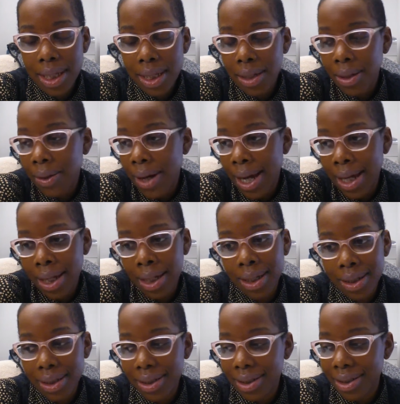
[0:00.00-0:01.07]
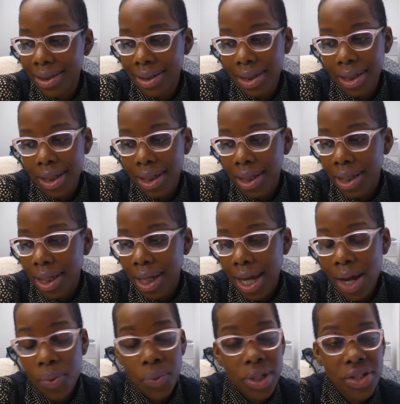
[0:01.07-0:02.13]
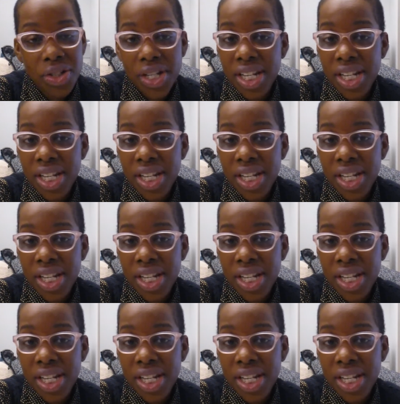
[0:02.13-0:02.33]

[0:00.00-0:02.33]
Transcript: you know I I wouldn't